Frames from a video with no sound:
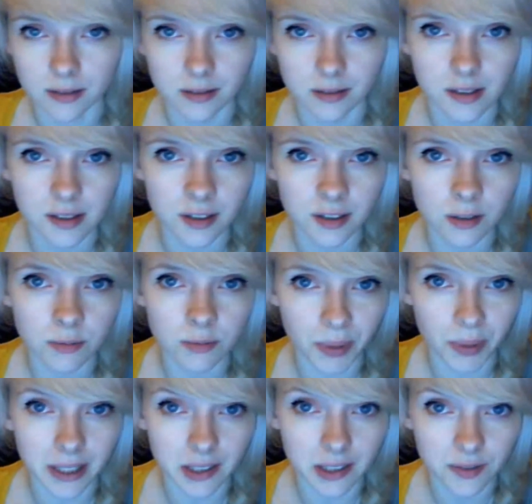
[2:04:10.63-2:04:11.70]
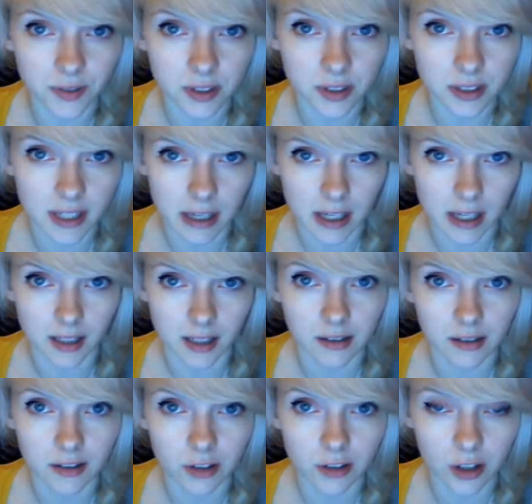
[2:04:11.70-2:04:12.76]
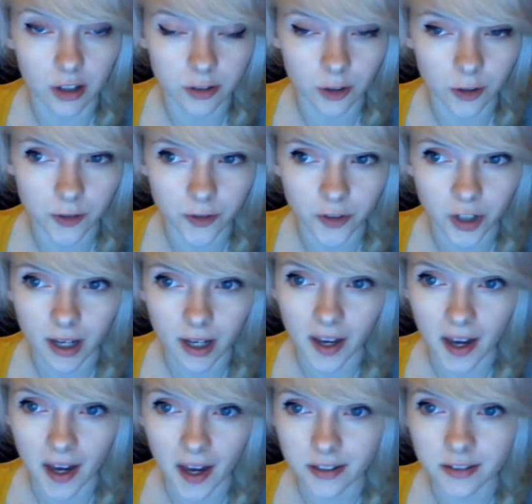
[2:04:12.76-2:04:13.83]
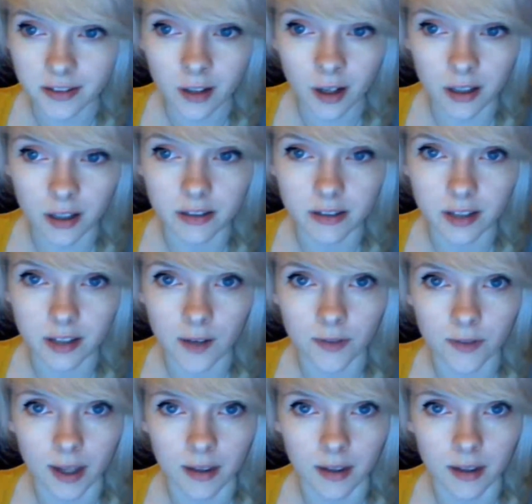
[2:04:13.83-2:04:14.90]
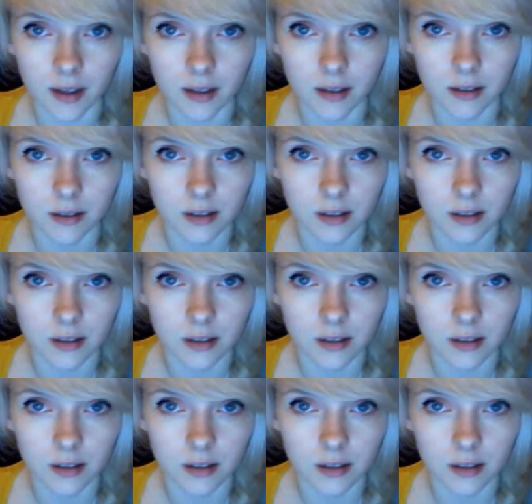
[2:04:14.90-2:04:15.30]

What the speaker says: It's a good base for the day. It starts off, and it's nice to have that there.